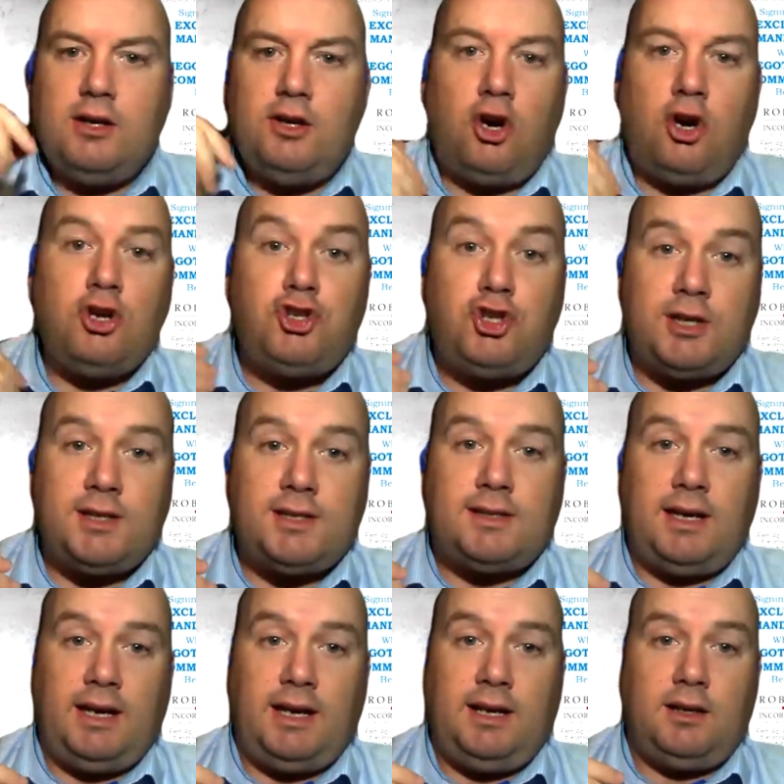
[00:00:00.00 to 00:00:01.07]
Not just
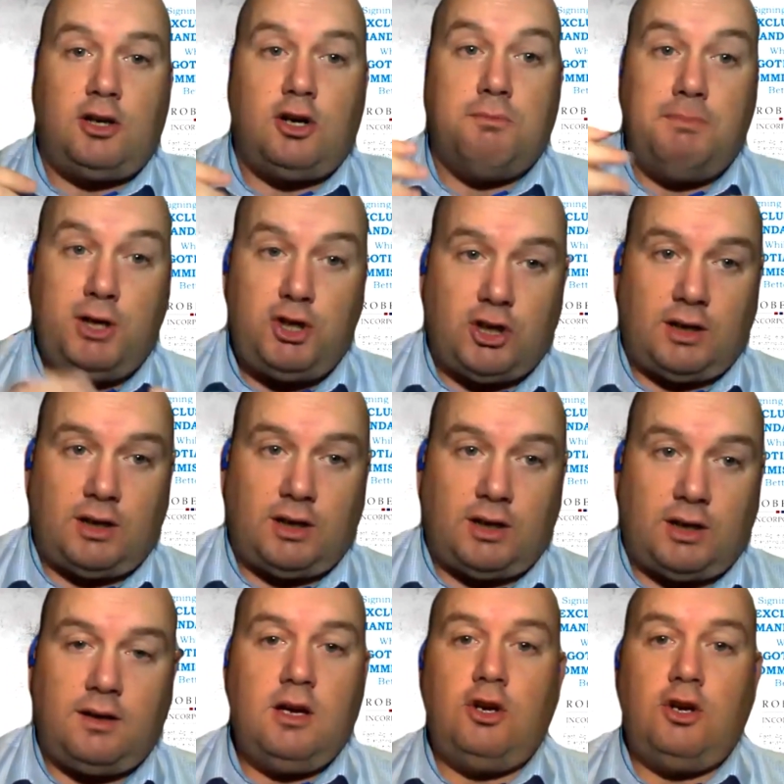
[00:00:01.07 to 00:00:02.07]
in commission,